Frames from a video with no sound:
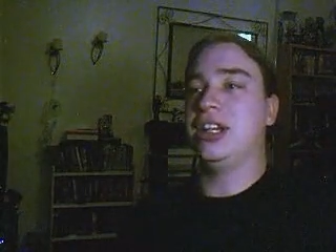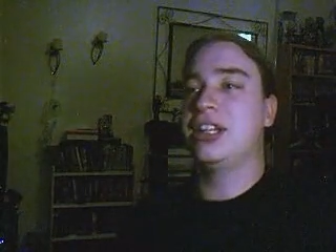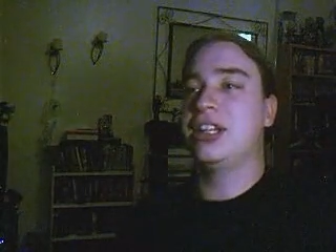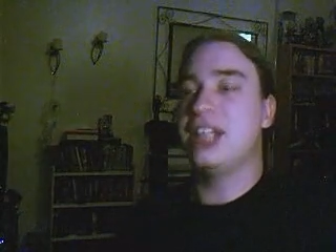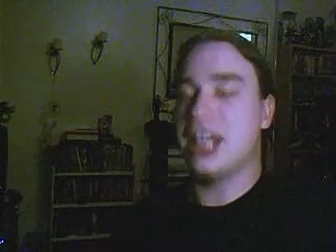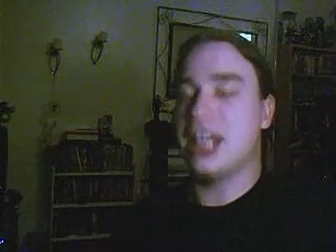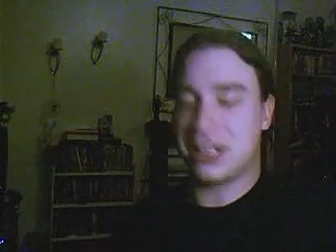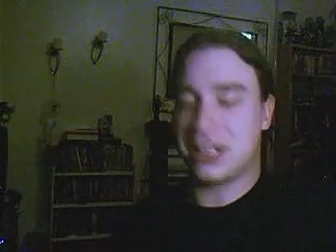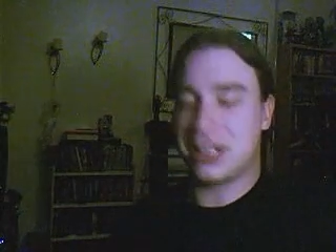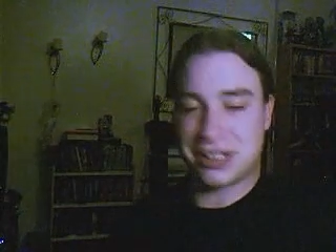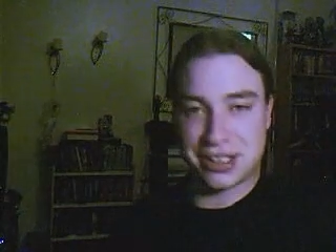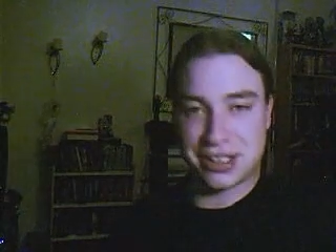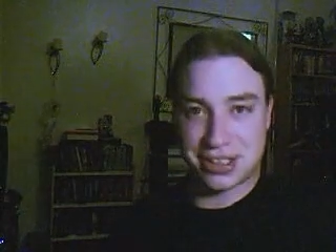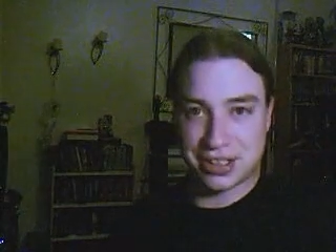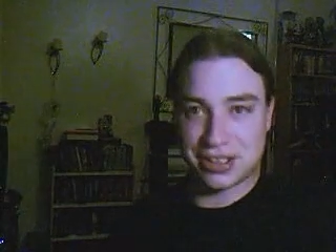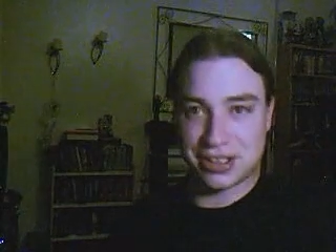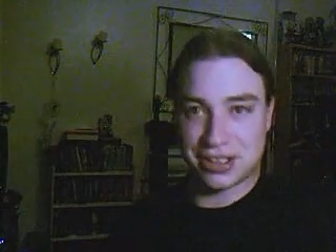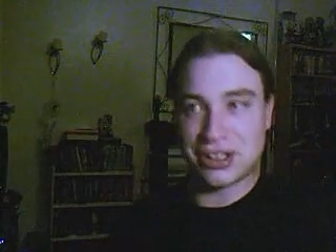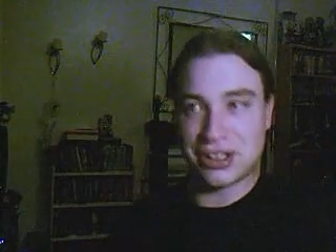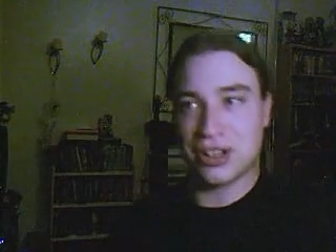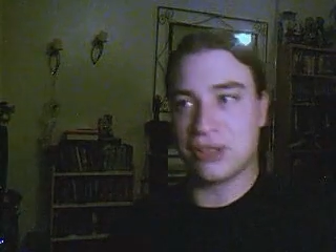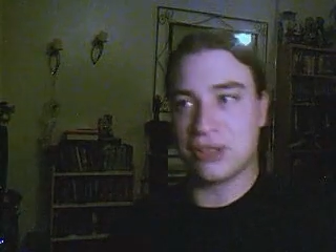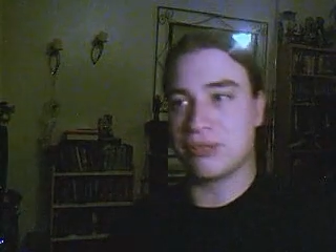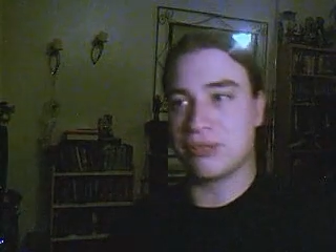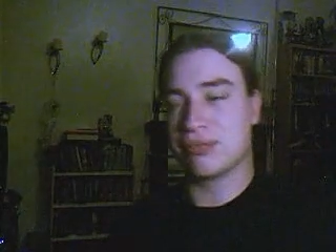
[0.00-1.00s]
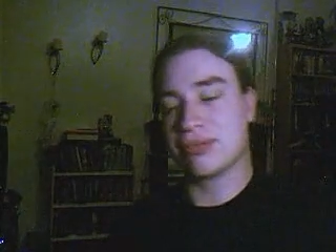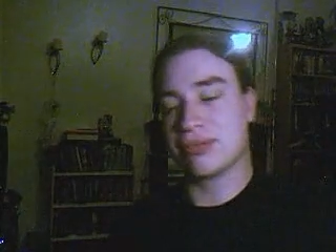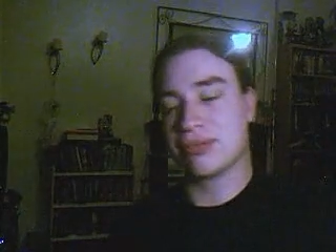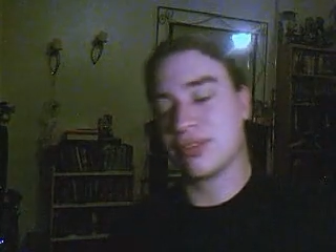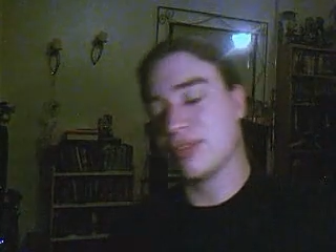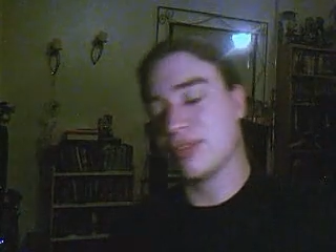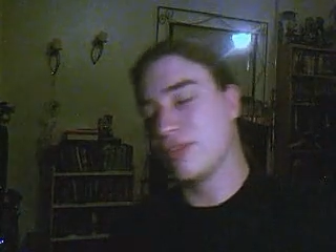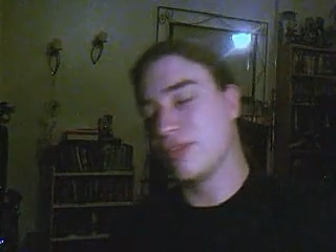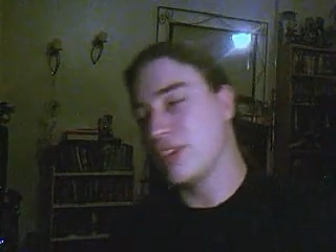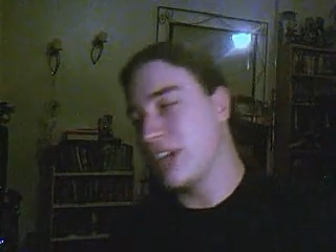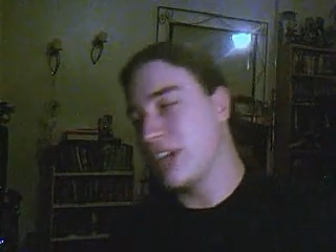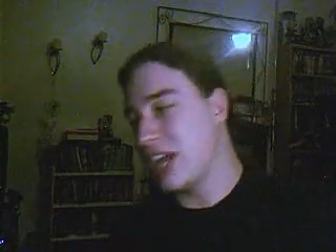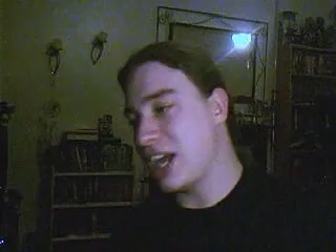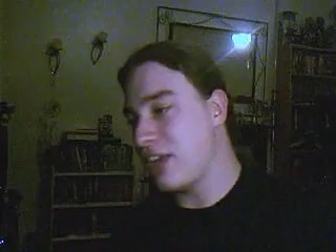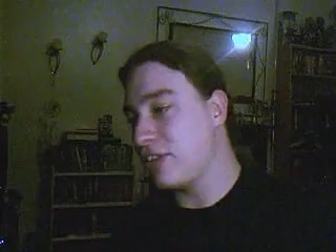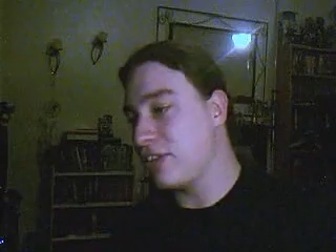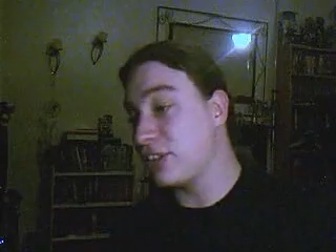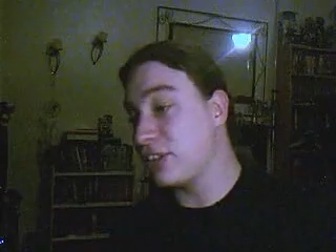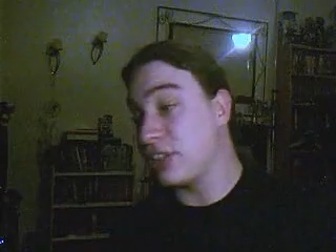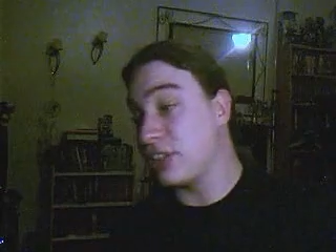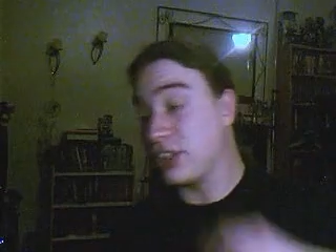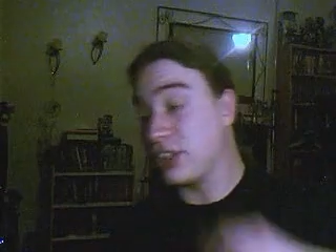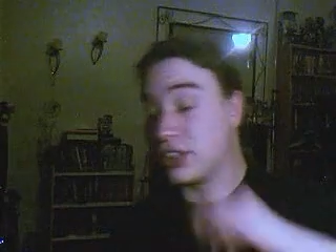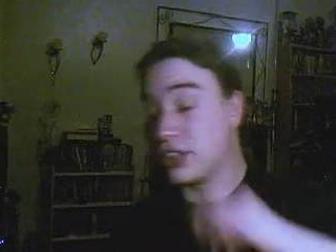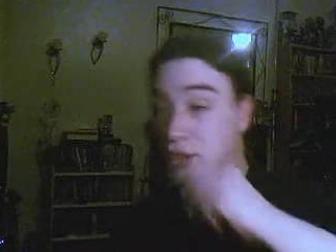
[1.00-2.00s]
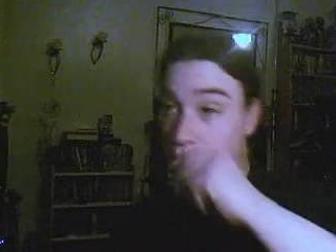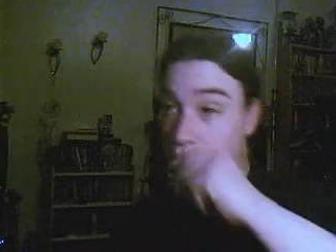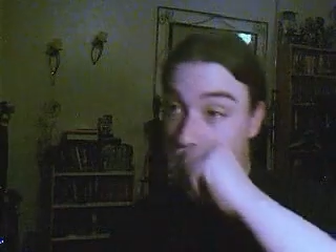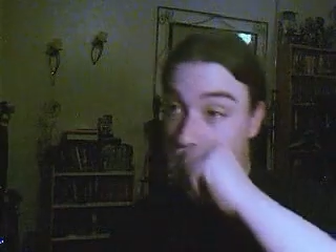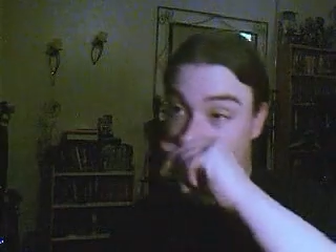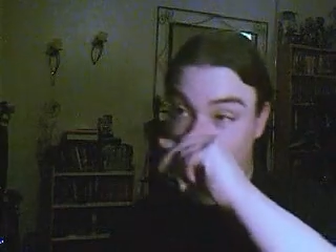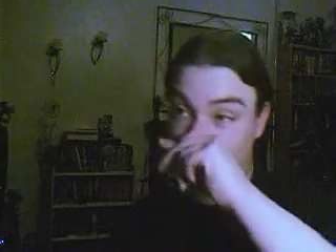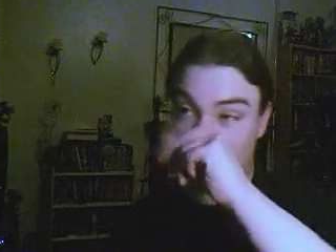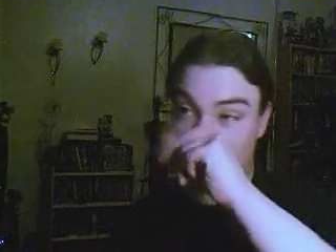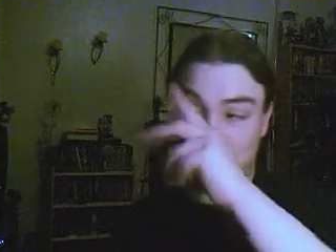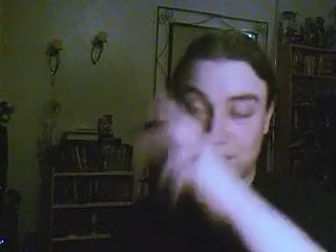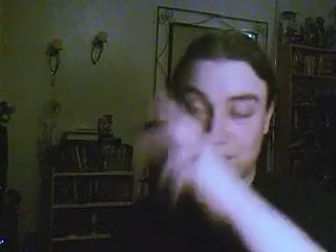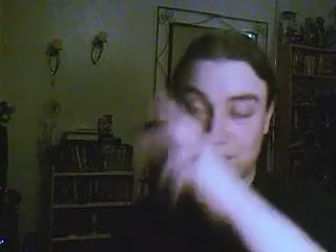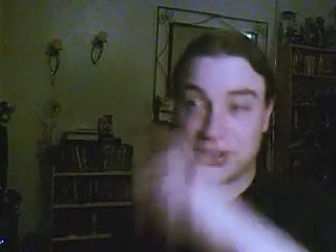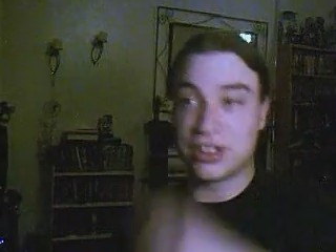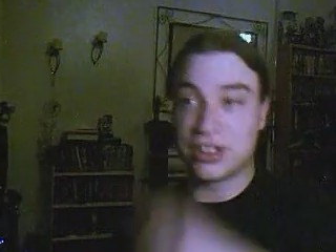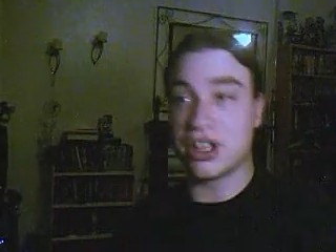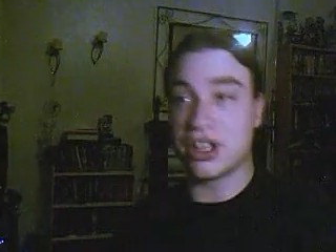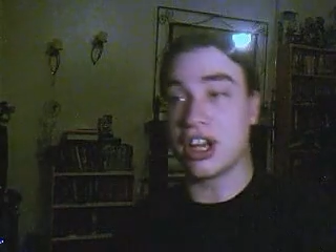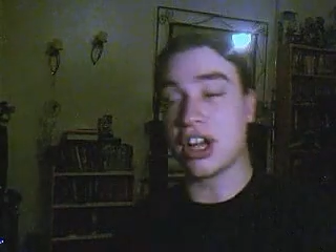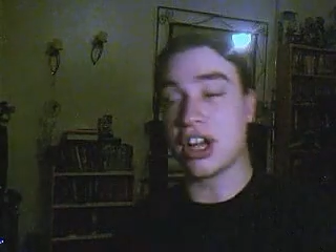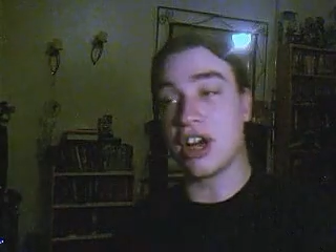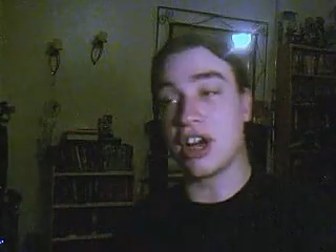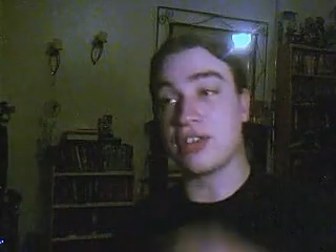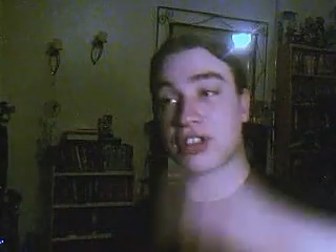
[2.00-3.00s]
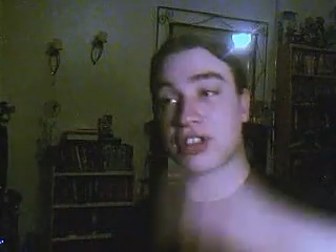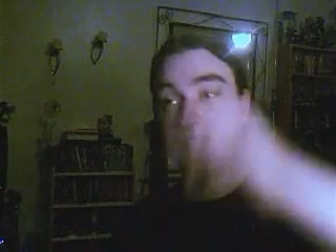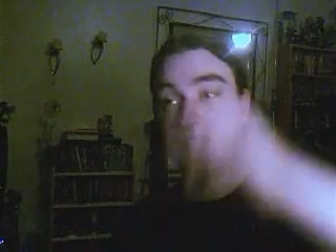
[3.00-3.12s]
Yes, so for now, this is Silverbolt signing off,